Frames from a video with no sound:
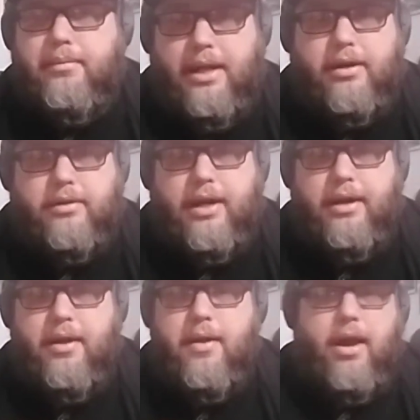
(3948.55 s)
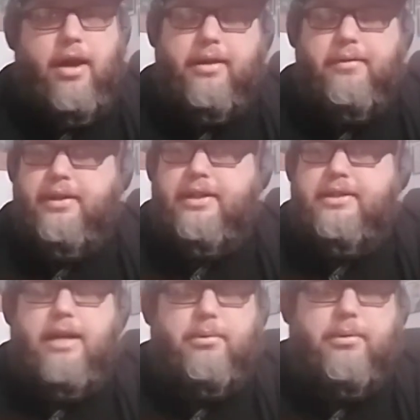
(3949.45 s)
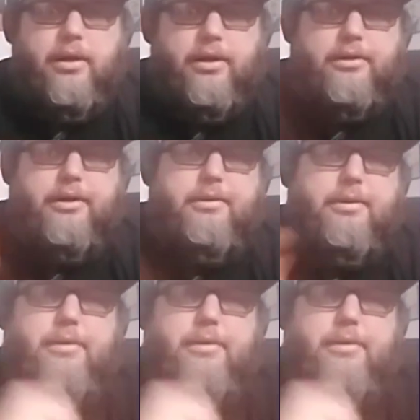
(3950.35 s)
they are great. I'll give you an example. Crimson